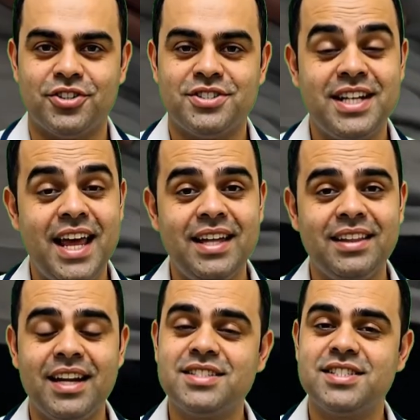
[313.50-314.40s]
on the other
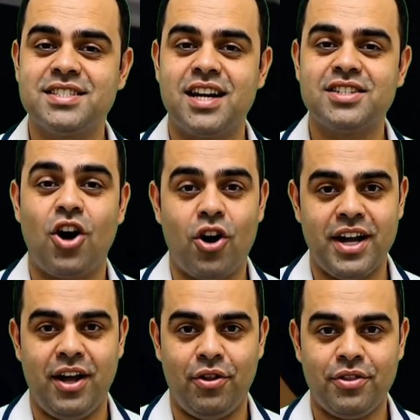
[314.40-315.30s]
side.
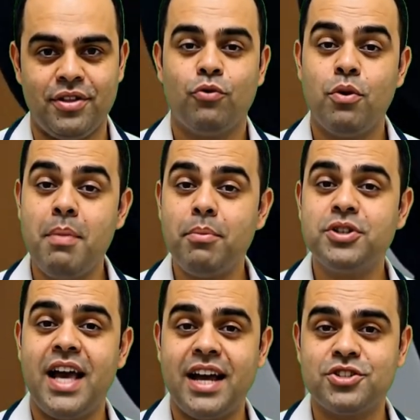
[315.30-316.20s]
Perform
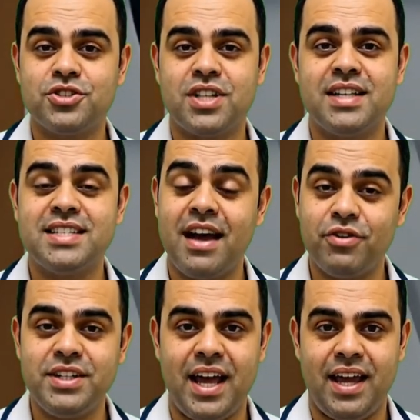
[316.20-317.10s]
10
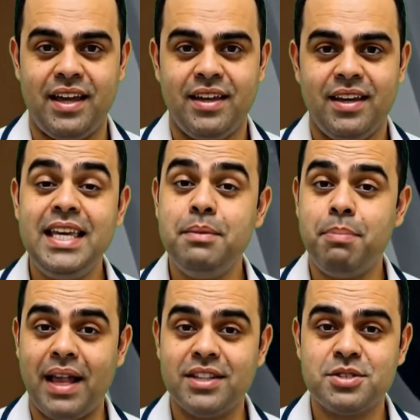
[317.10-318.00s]
repetitions per side.
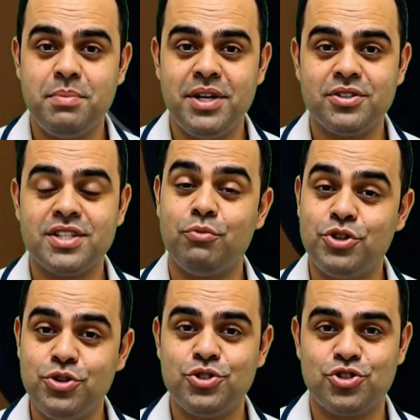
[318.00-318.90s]

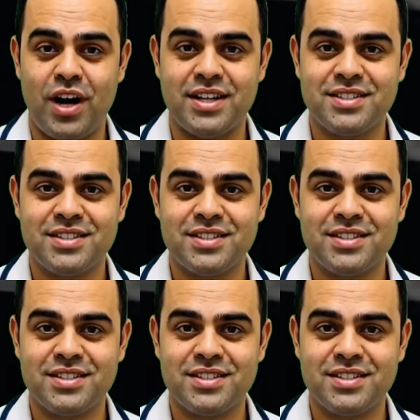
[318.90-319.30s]
Keep your toes